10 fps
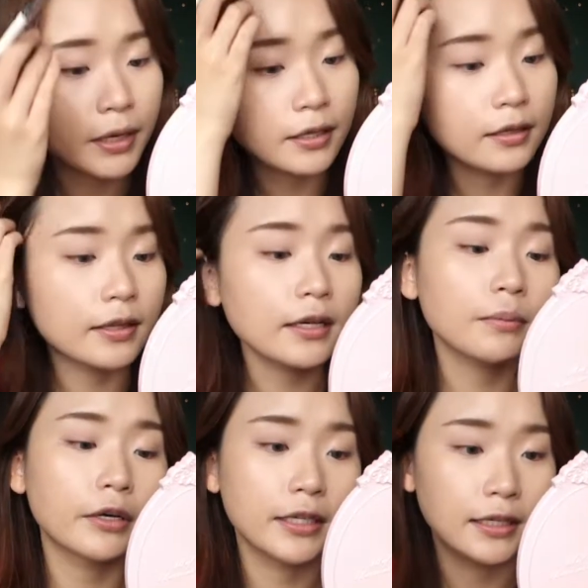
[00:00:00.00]
The thing
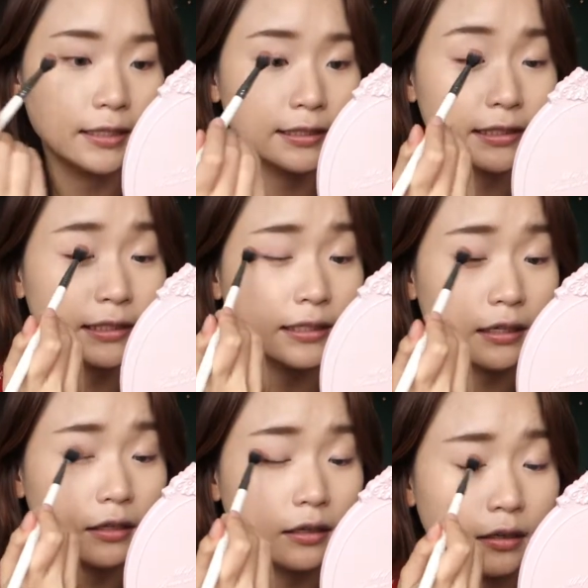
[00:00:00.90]
about it is
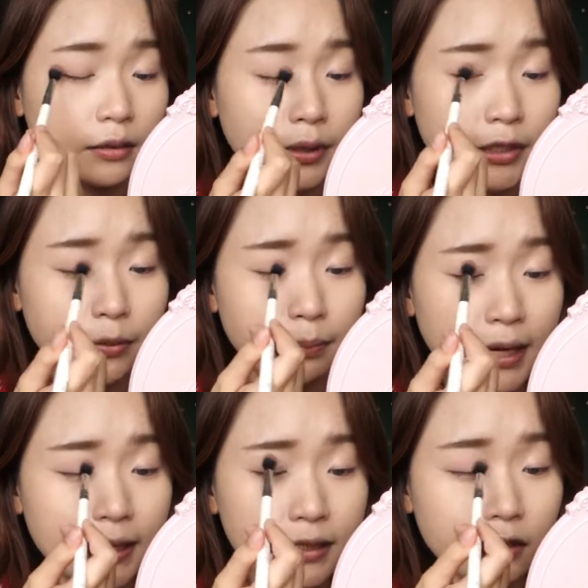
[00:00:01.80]
when you
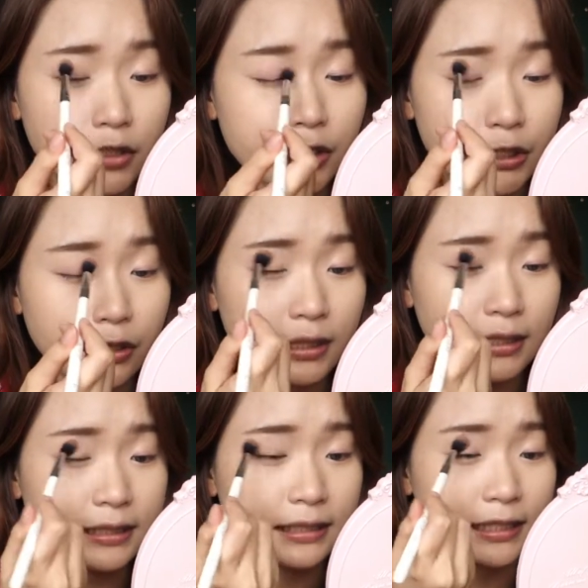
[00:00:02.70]
blend it onto your lids,